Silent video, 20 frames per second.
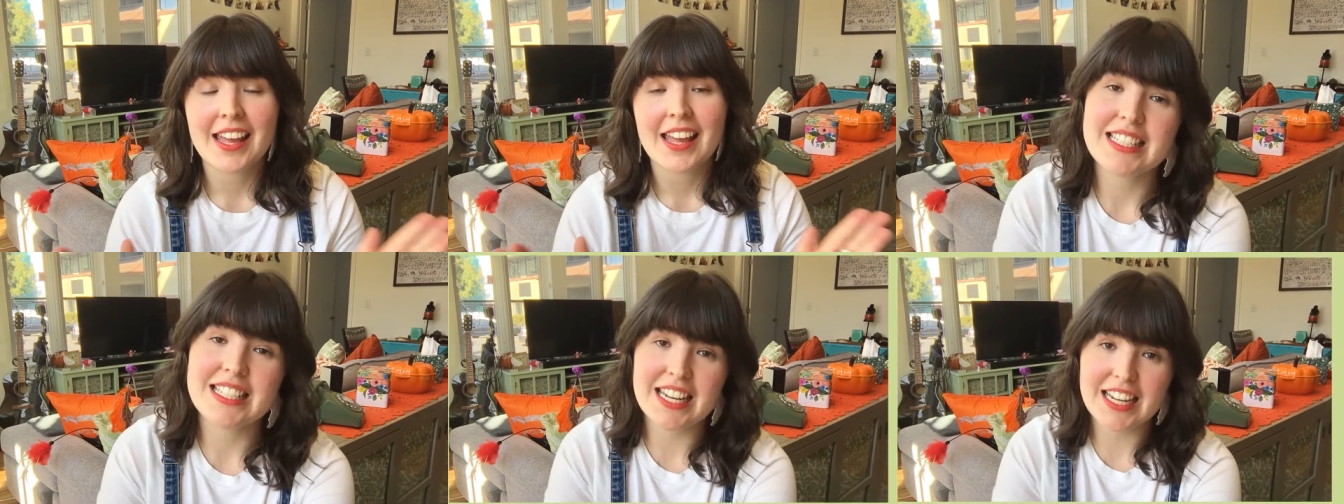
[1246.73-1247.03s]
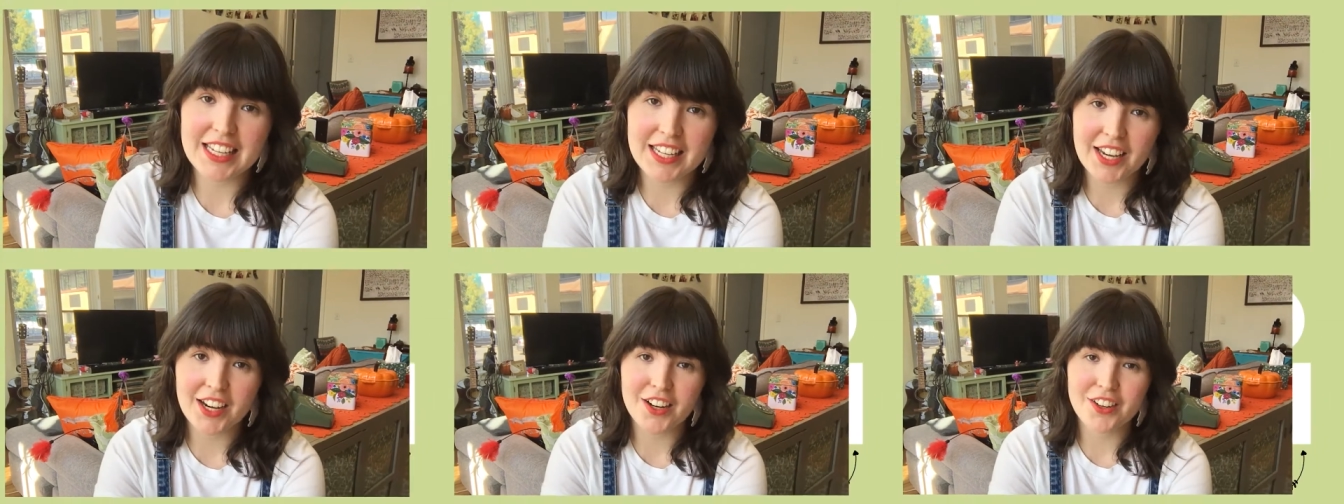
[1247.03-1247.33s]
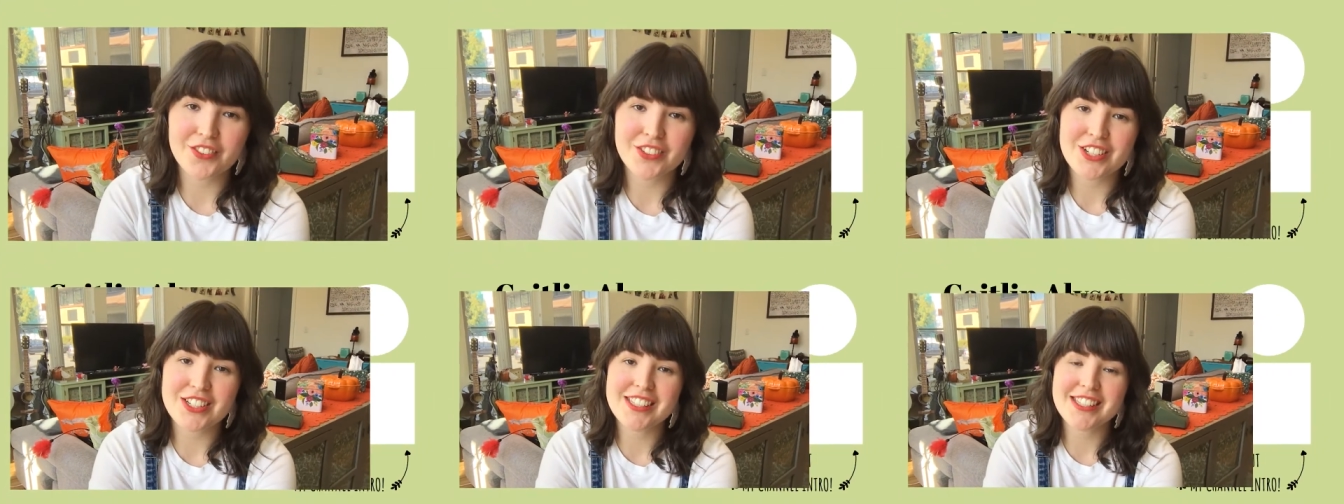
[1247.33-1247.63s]
Take care
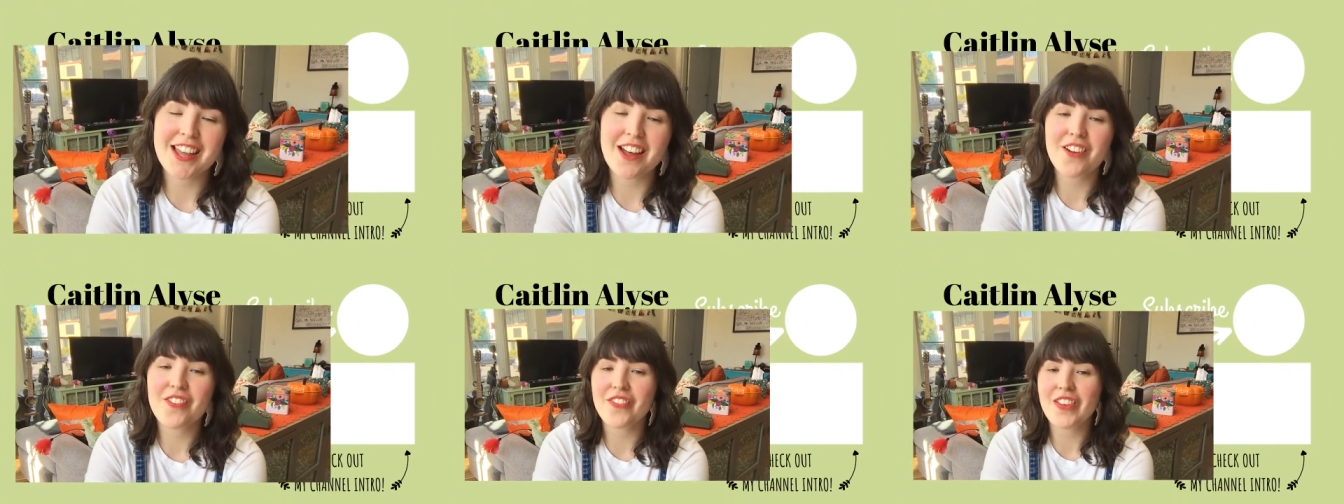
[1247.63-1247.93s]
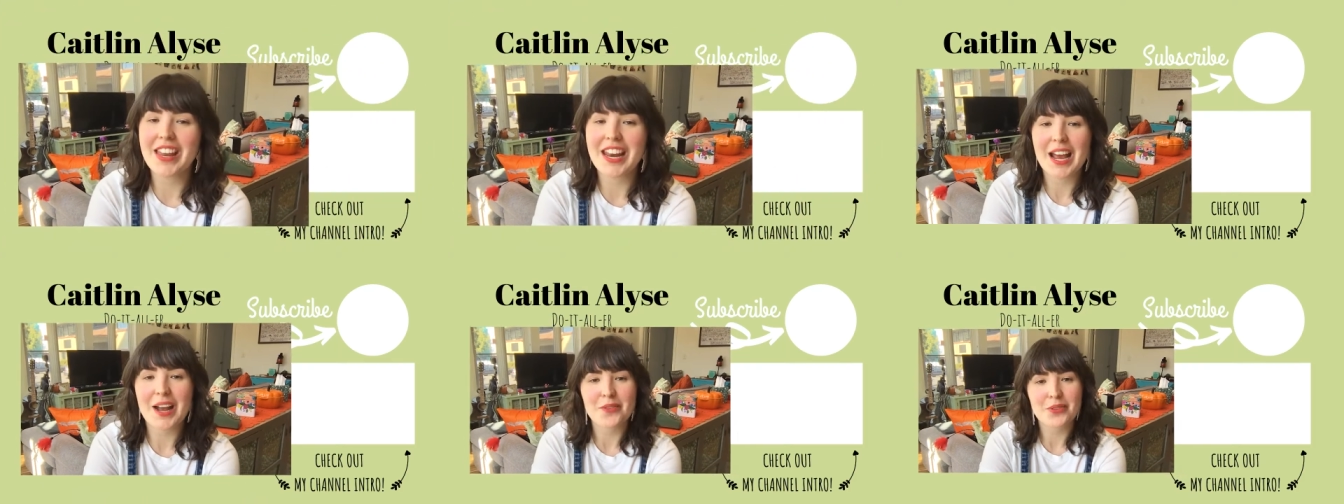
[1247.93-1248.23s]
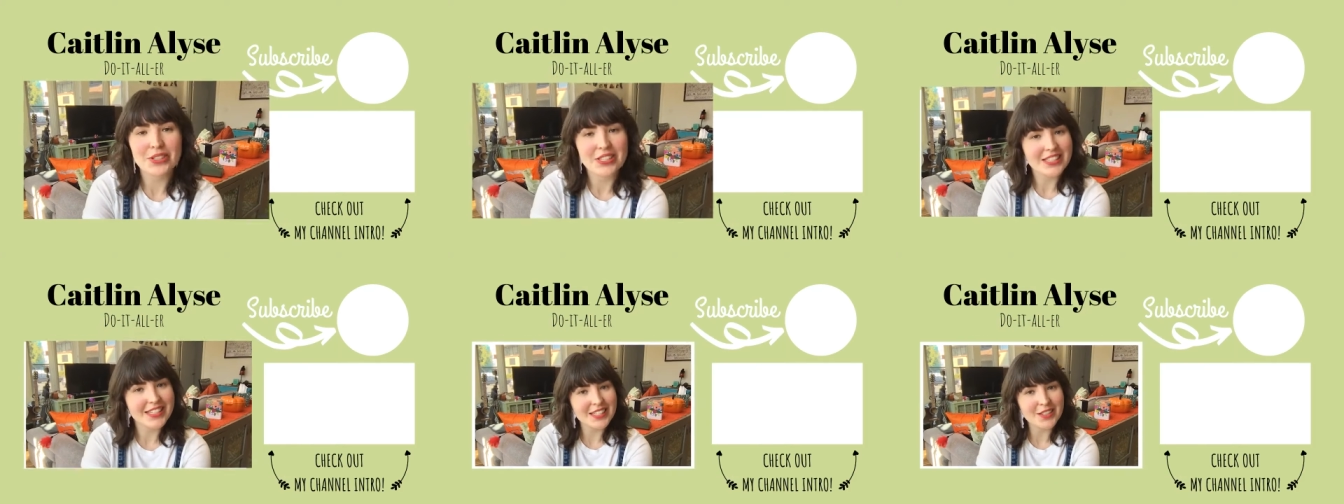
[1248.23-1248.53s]
of yourself, and I
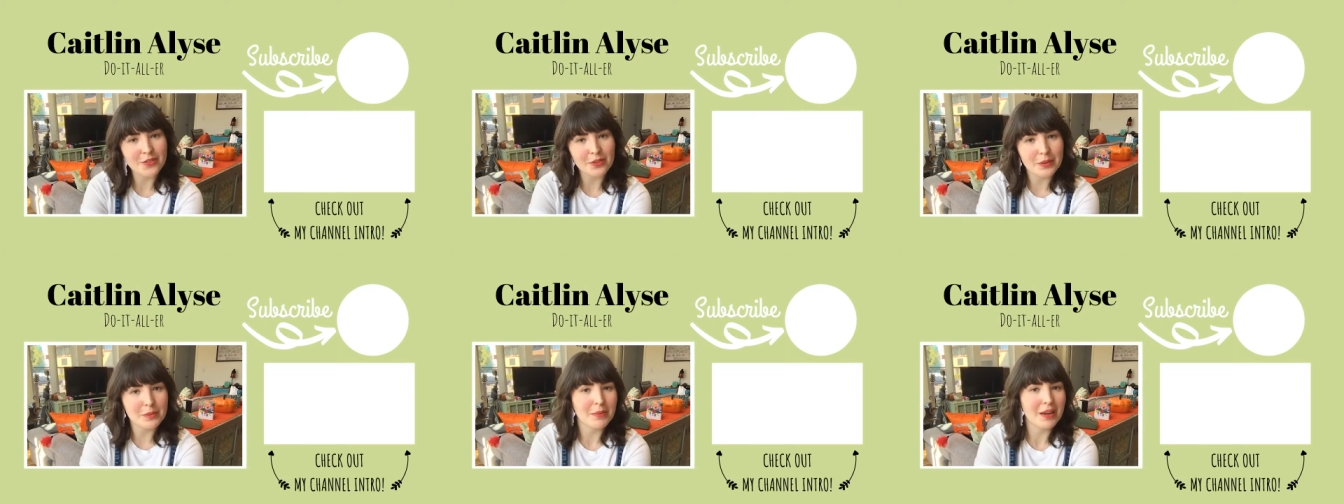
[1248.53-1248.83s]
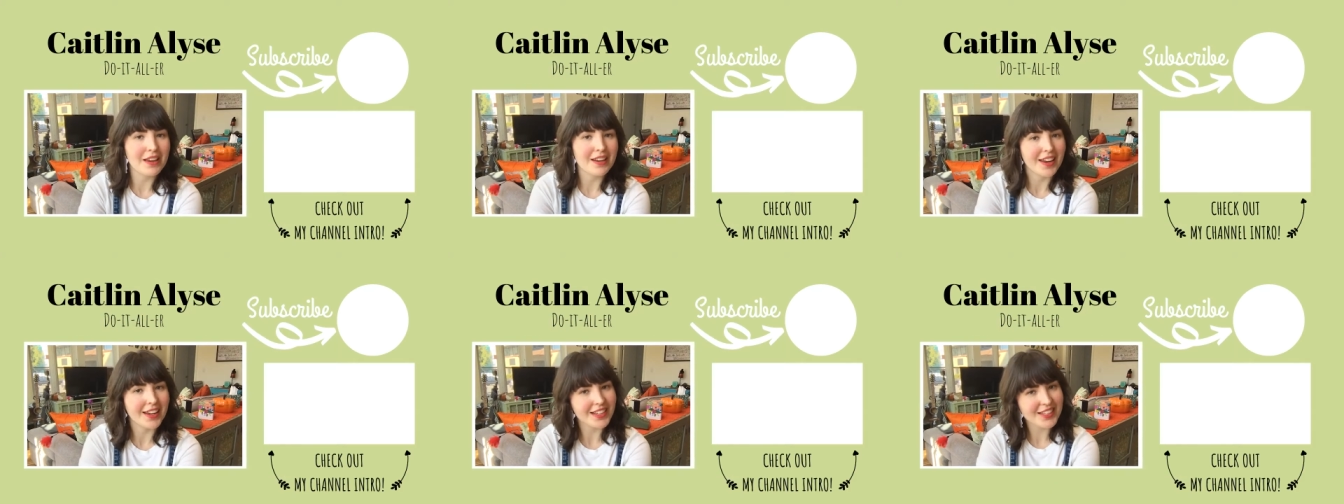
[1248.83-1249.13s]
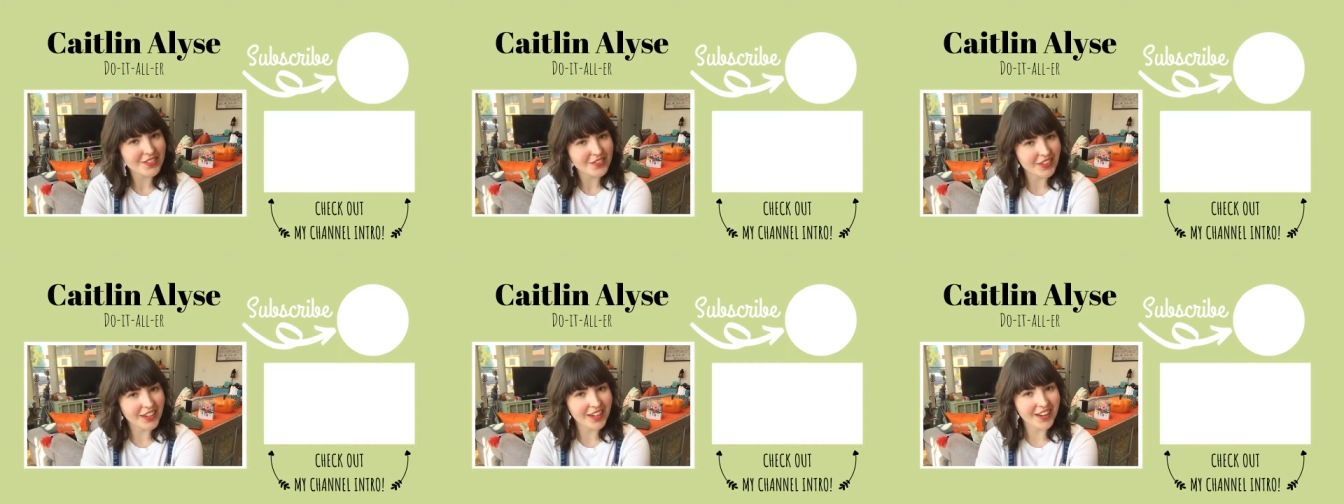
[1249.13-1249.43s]
will see you in my
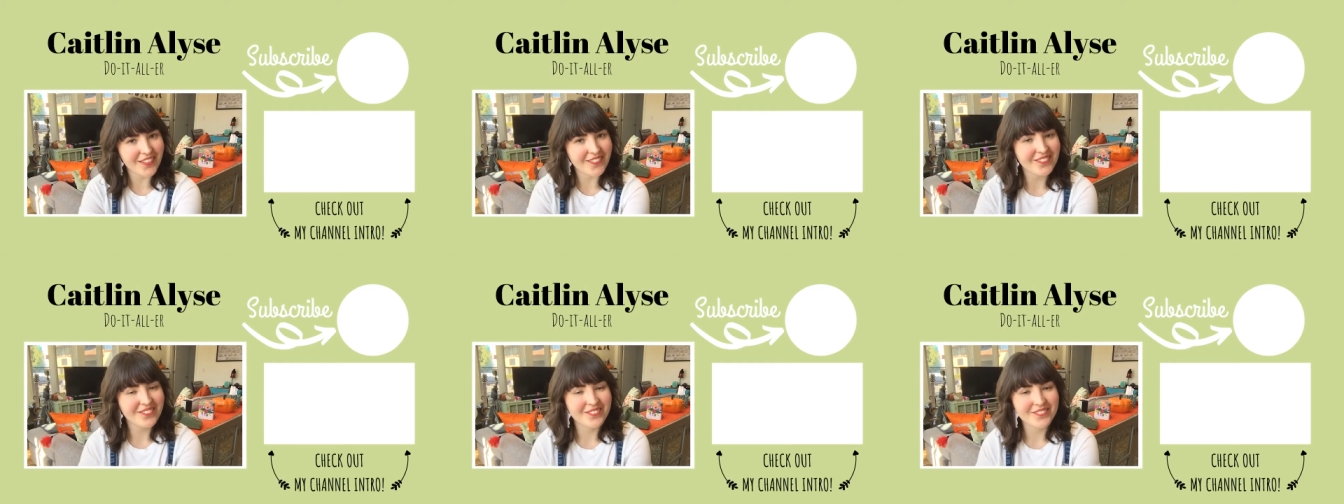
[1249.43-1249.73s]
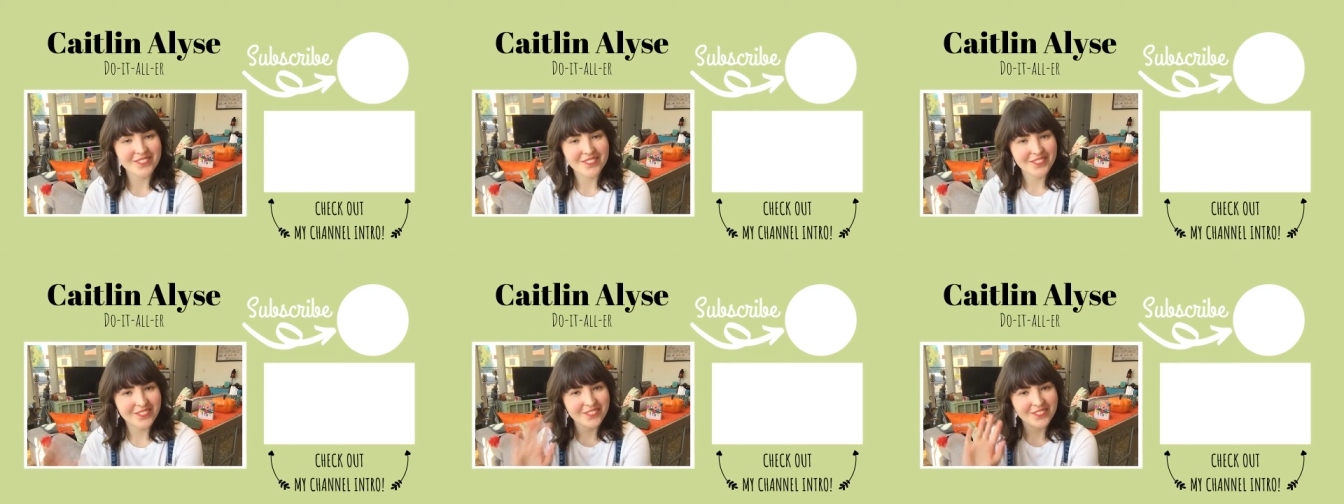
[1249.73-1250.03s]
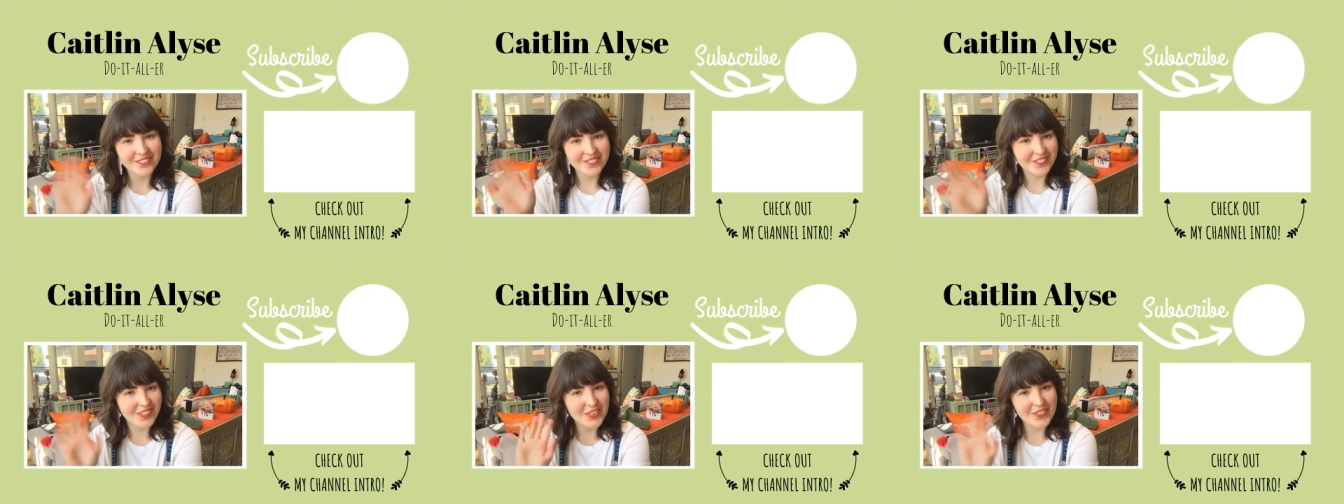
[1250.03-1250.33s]
next video.
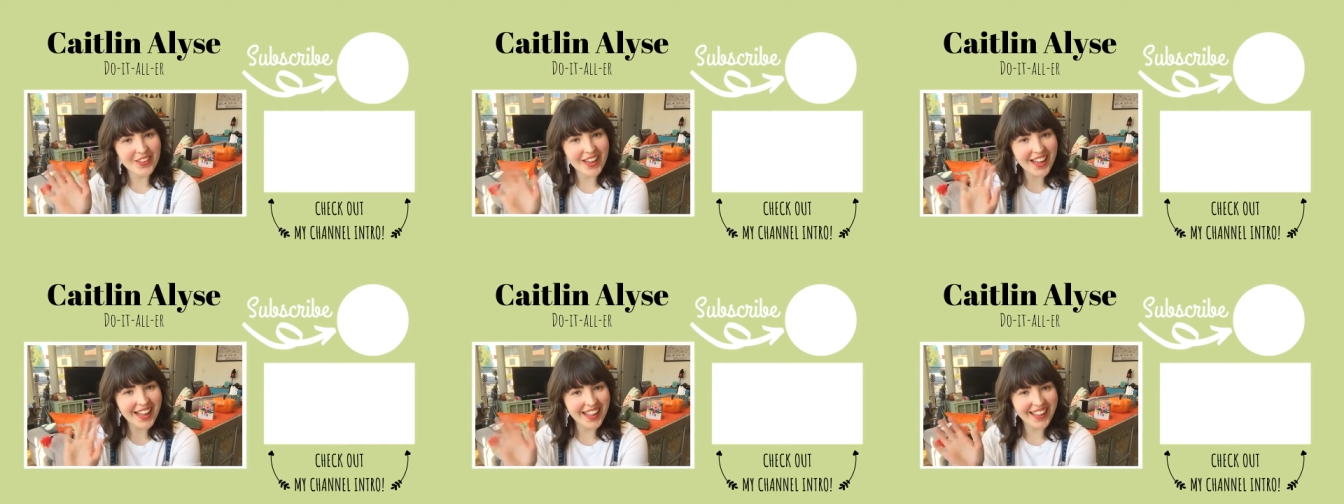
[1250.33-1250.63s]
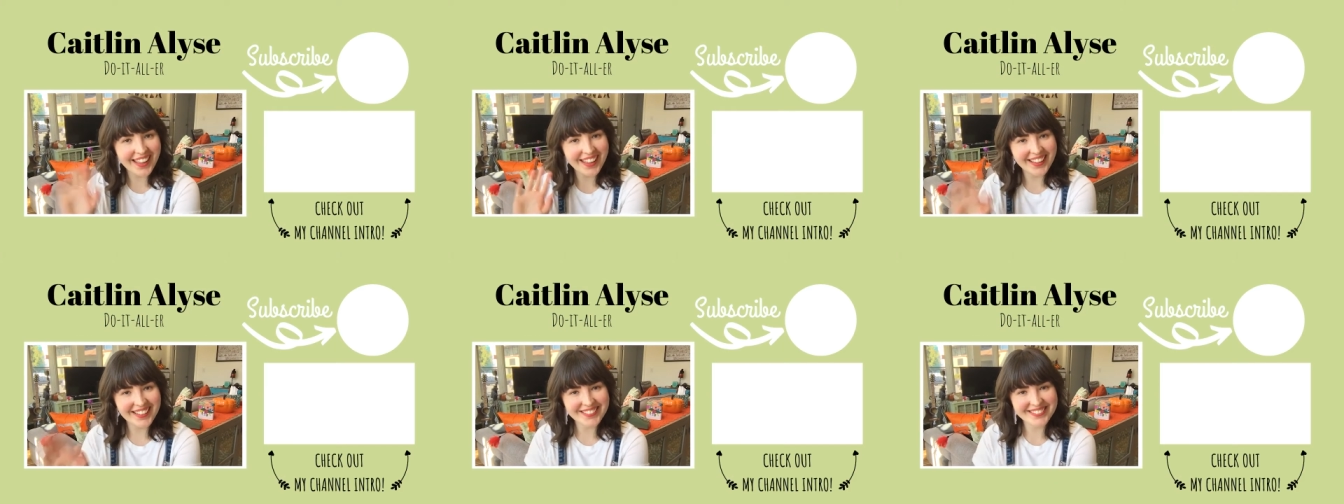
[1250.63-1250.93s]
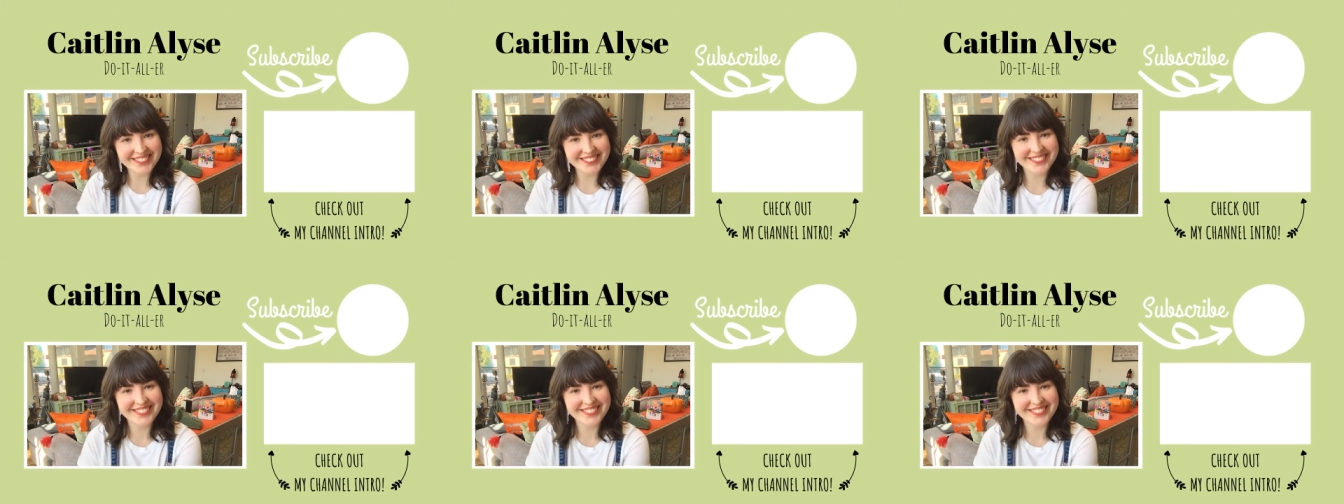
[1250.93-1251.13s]
Bye-bye.